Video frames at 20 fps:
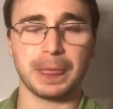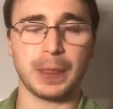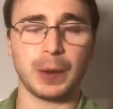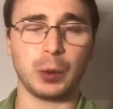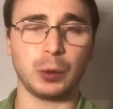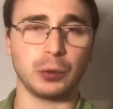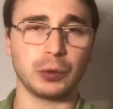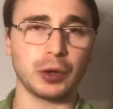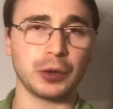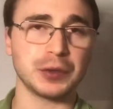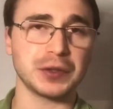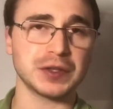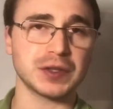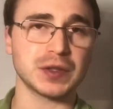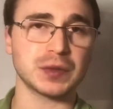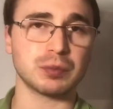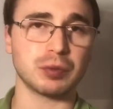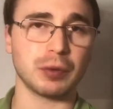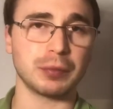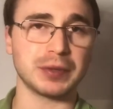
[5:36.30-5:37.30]
although this is
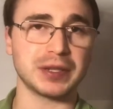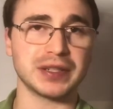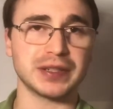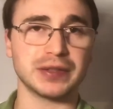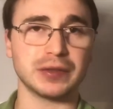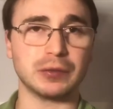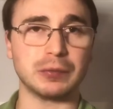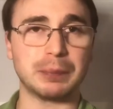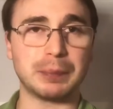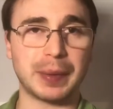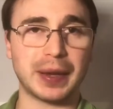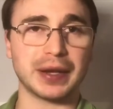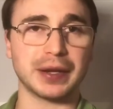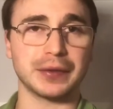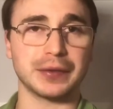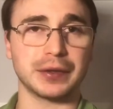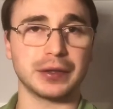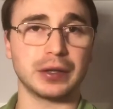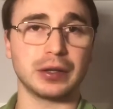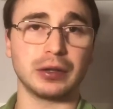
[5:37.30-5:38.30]
probably still better
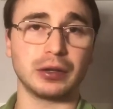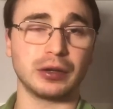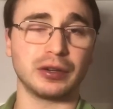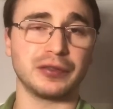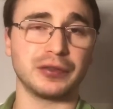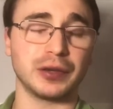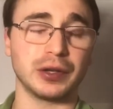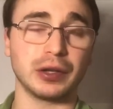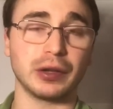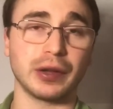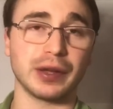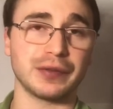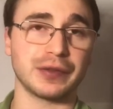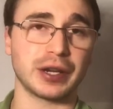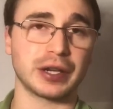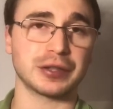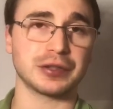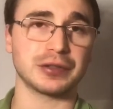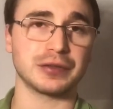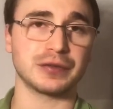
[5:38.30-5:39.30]
than a lot of the live
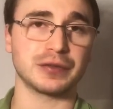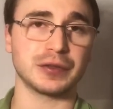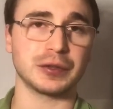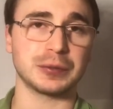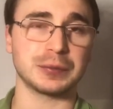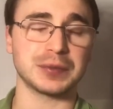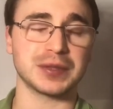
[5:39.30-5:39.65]
action films,